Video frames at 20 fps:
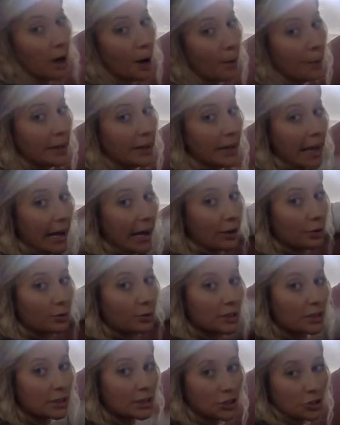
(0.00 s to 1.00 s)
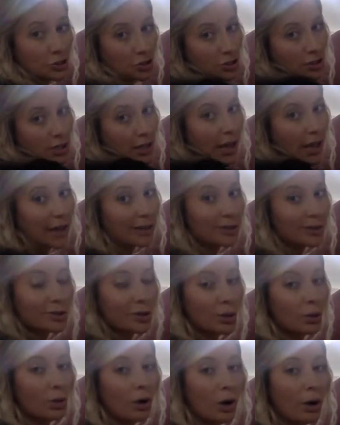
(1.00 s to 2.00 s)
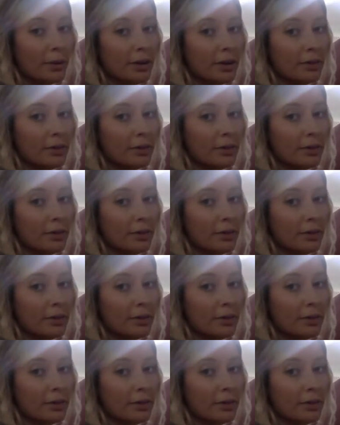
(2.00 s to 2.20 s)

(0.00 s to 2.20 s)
up and down, because it just negates the whole calming